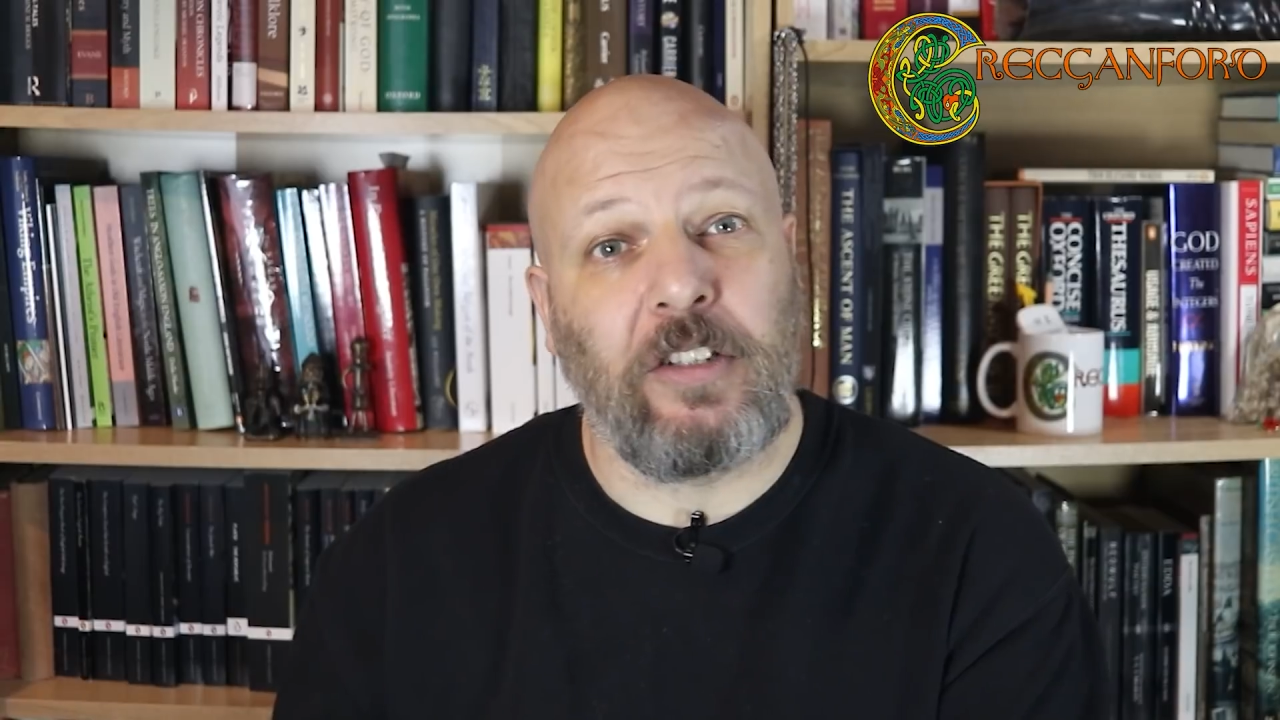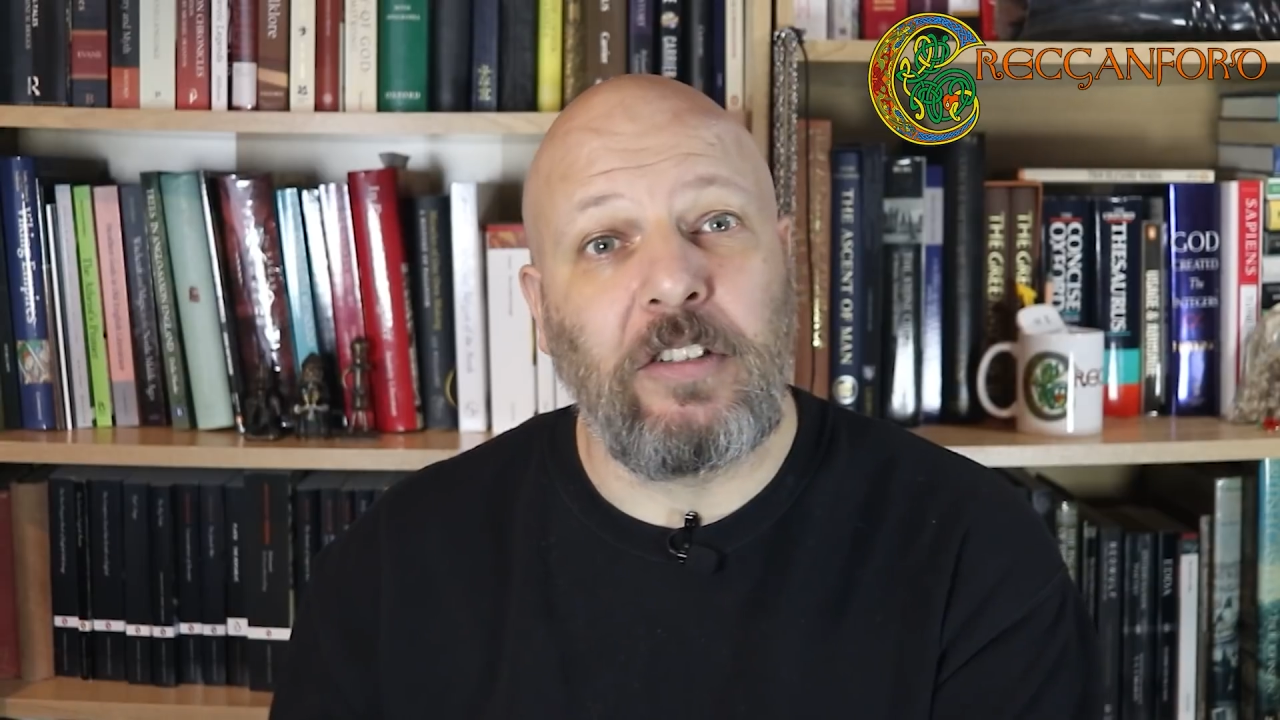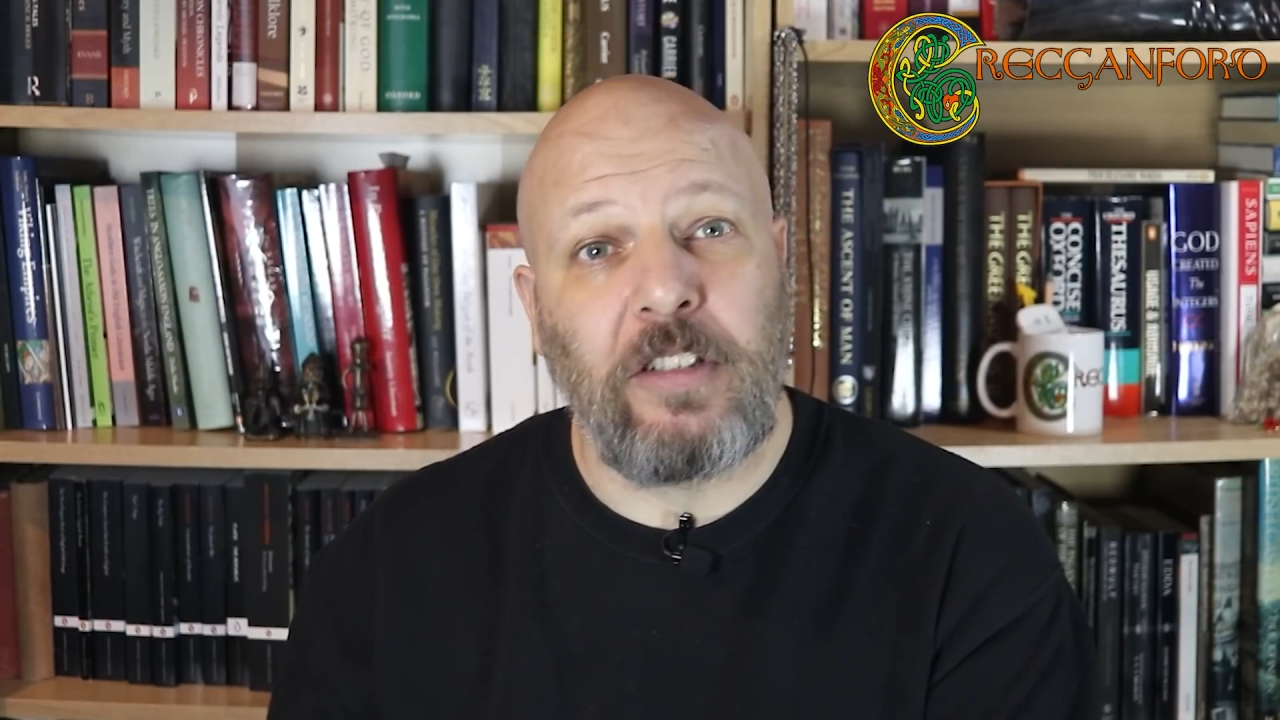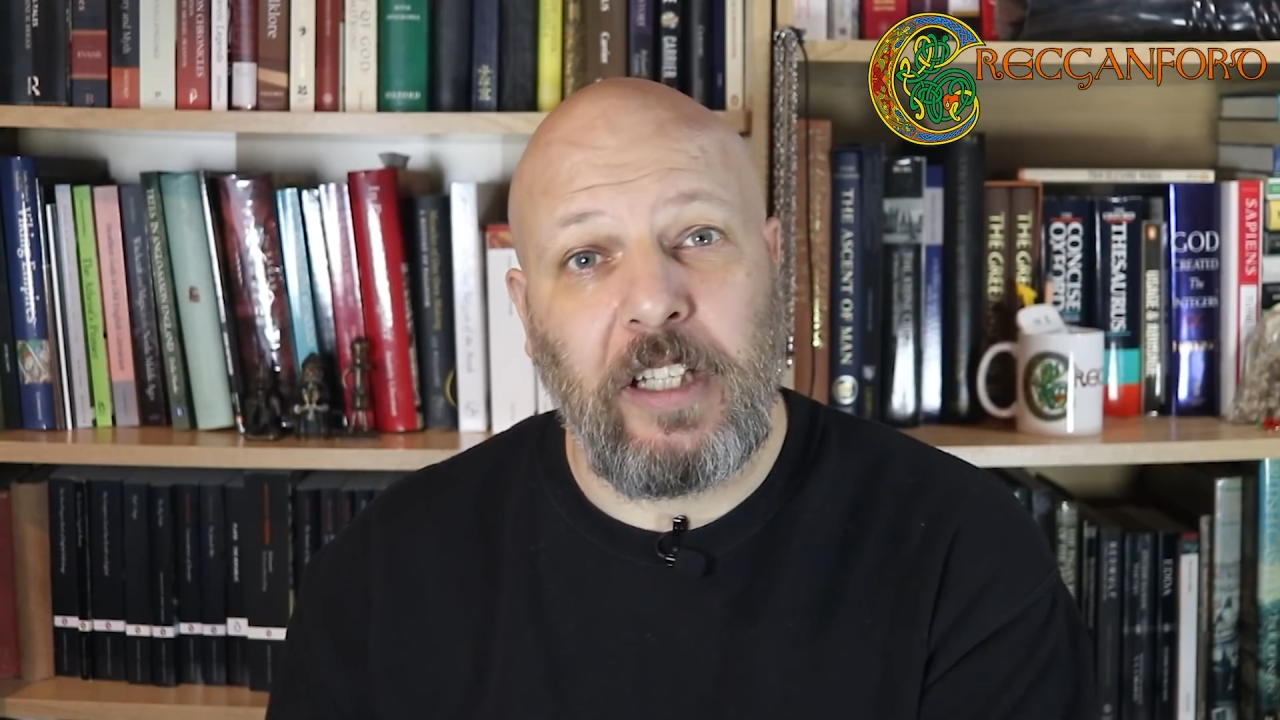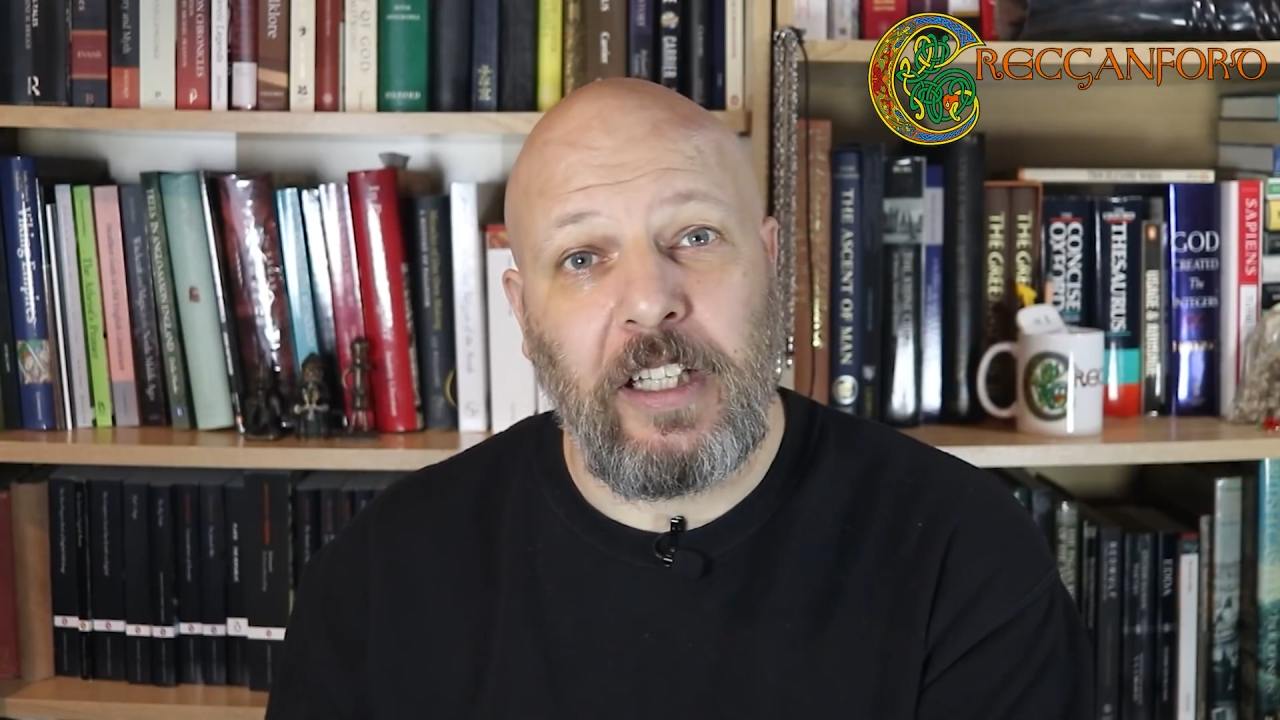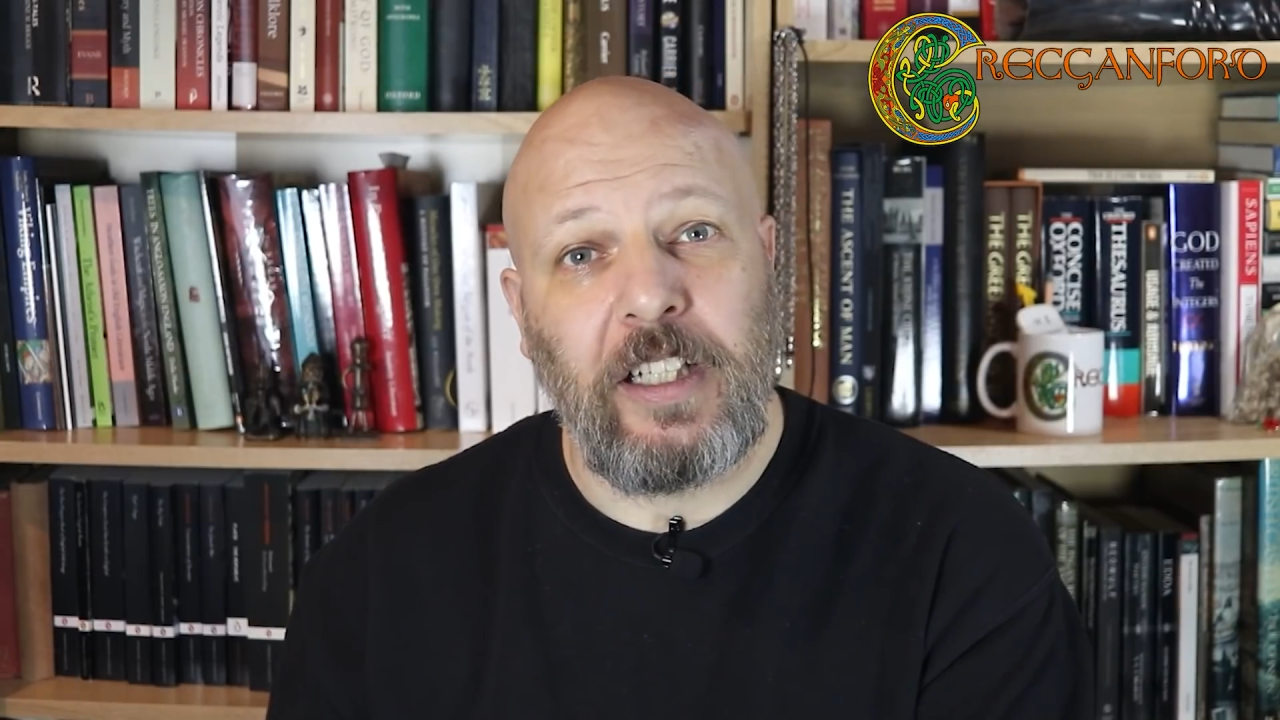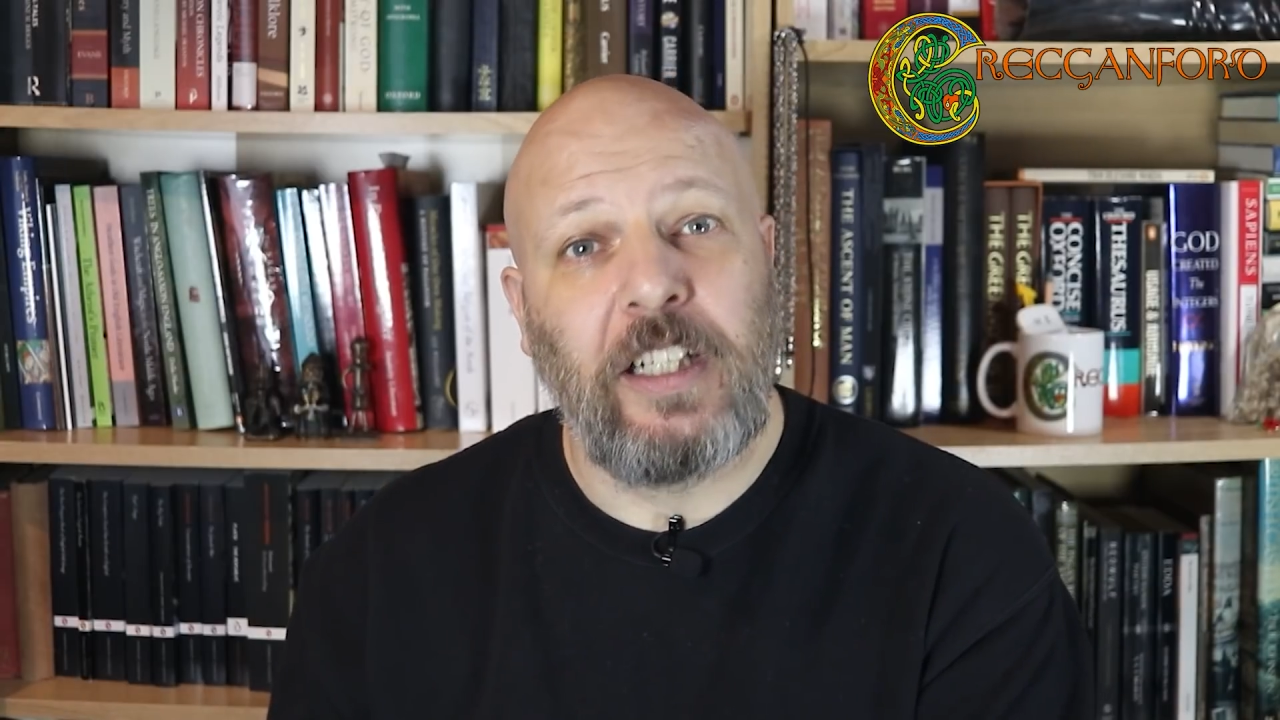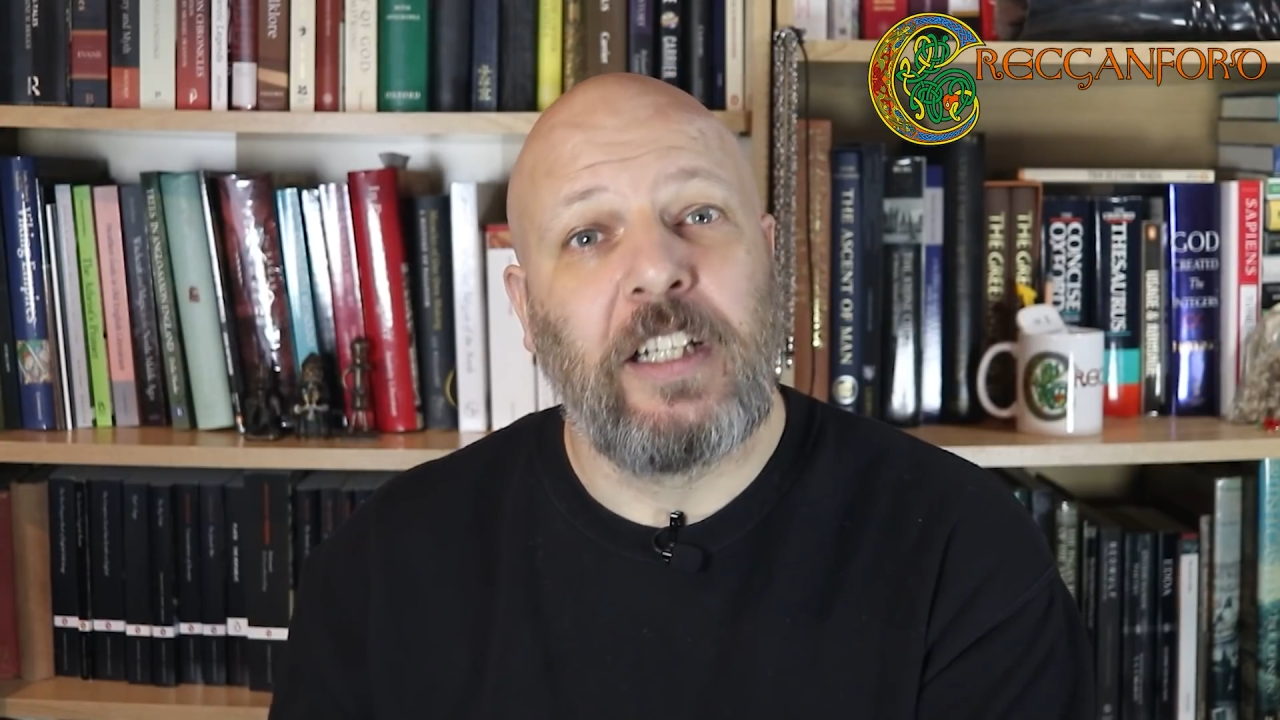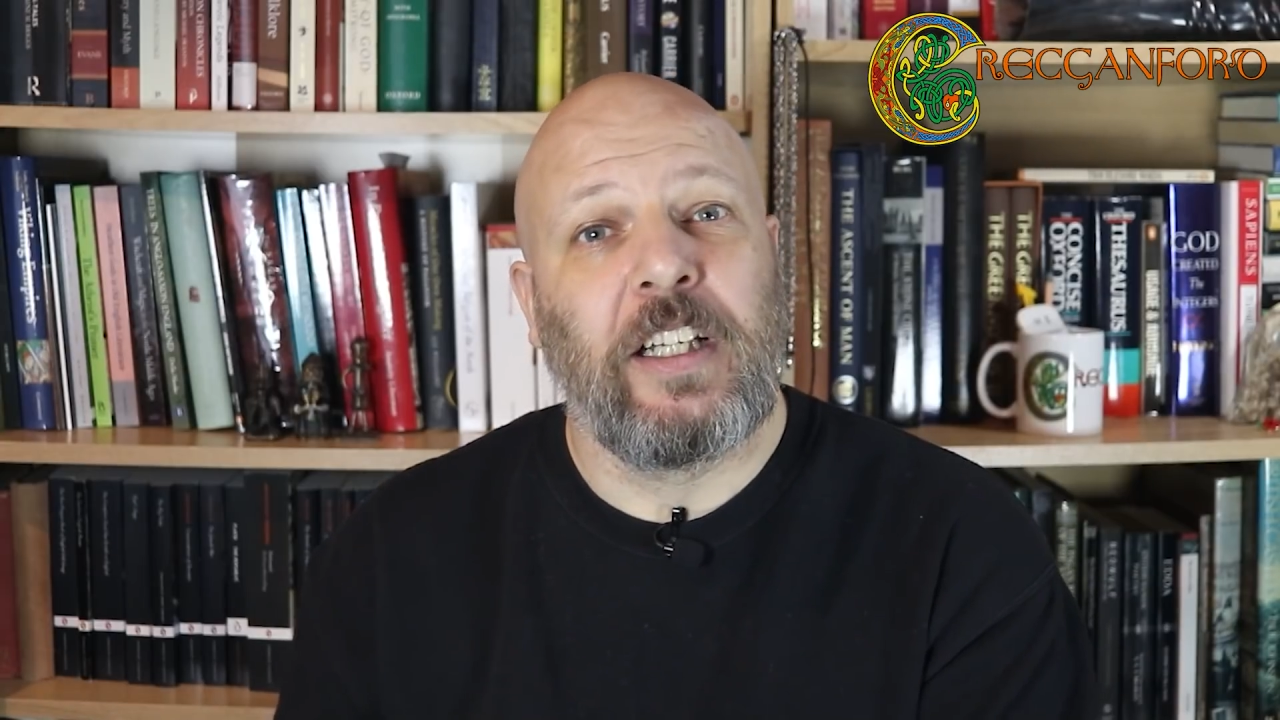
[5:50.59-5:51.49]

Gungnir,